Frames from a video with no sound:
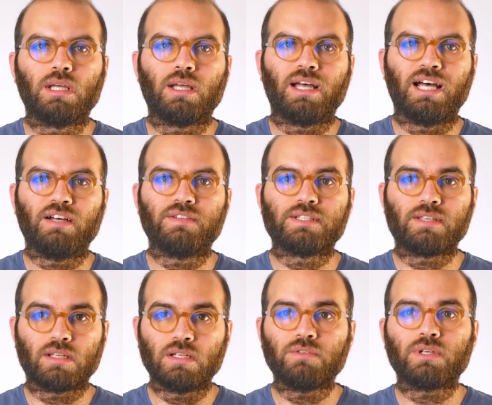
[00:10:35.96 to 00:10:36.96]
have a
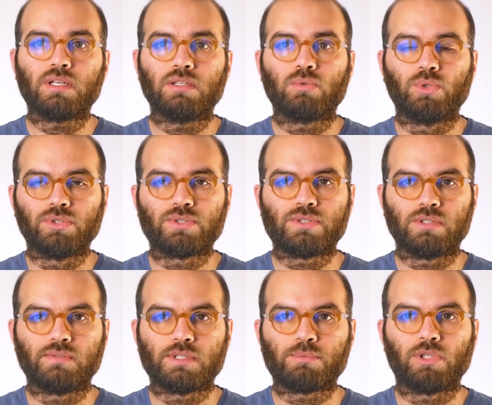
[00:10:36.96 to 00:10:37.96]
significant water
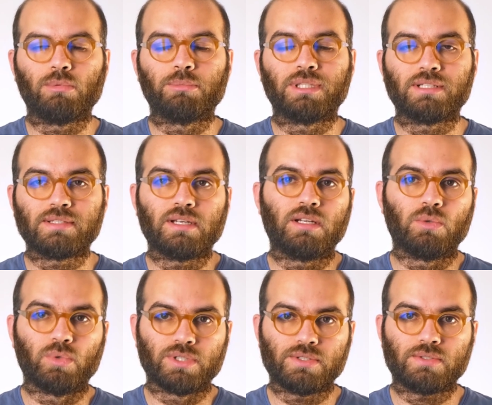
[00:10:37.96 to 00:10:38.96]
service problem that is getting
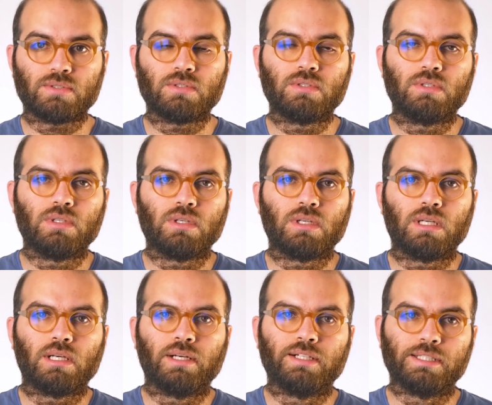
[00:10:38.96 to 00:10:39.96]
worse.
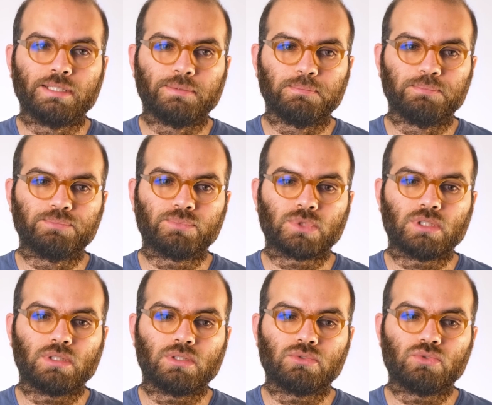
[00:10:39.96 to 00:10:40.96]

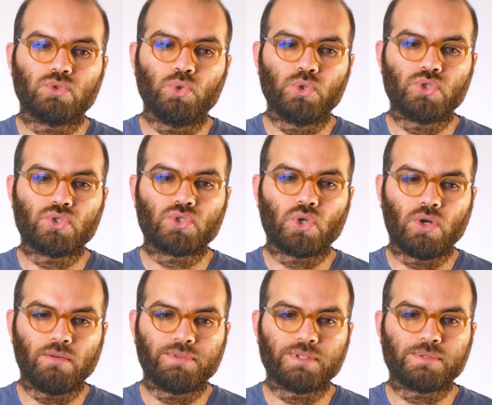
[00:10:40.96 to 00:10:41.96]
To
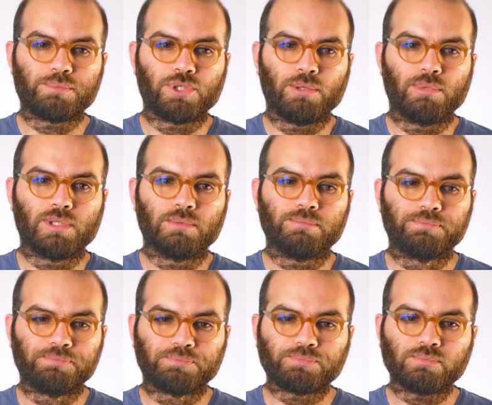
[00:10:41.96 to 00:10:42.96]
solve this problem,
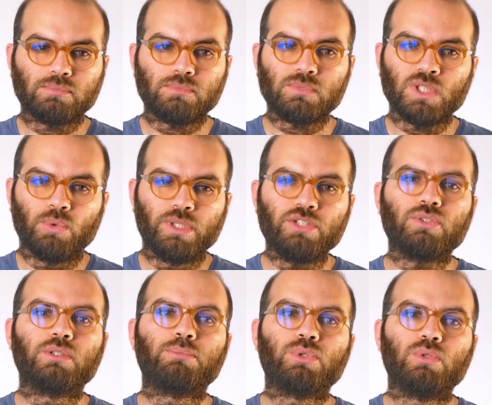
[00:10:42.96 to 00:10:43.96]
we need to
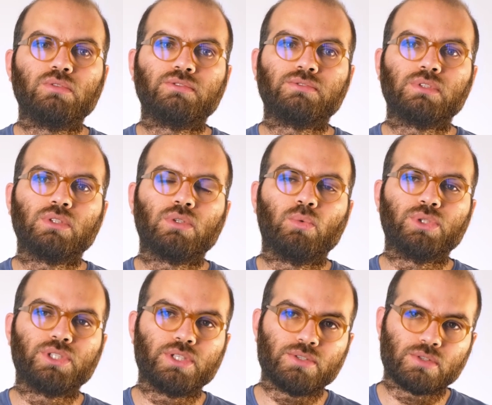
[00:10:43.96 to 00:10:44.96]
improve
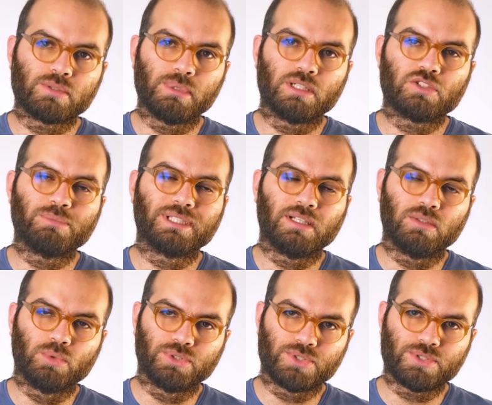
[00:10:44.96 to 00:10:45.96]
water resource management and
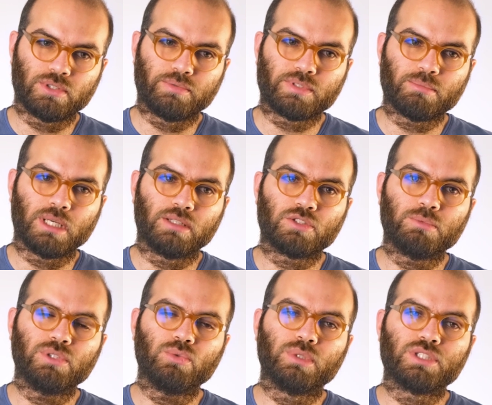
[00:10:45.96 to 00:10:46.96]
water service
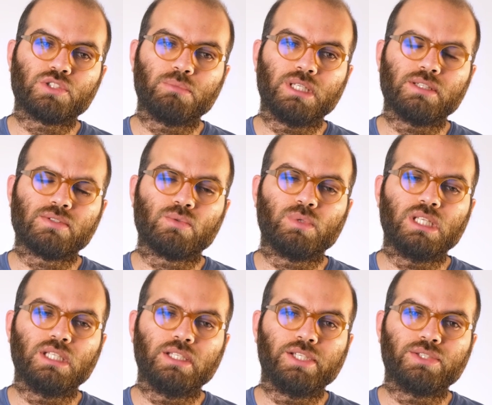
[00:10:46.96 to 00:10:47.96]
management, which means we
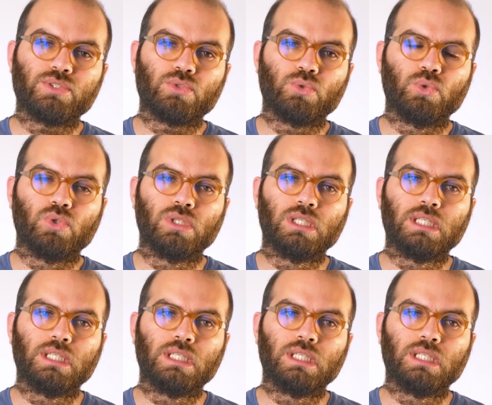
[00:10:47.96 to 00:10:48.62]
need to